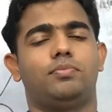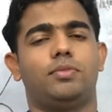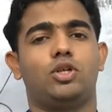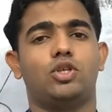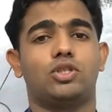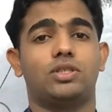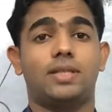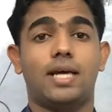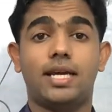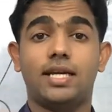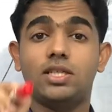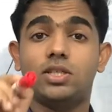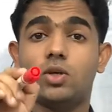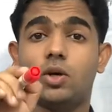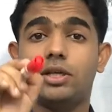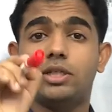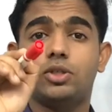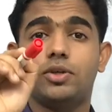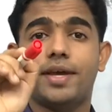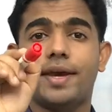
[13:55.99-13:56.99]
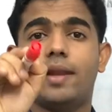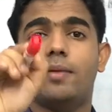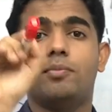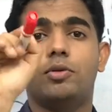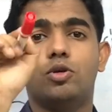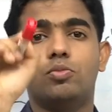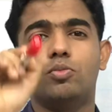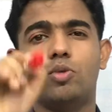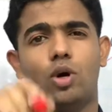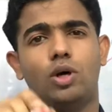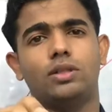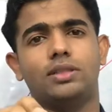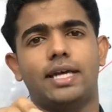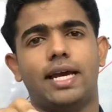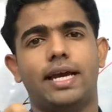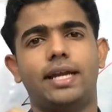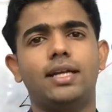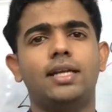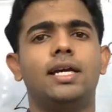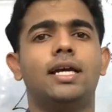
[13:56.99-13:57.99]
because that is going to help you more
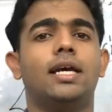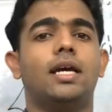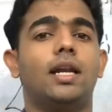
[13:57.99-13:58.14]
than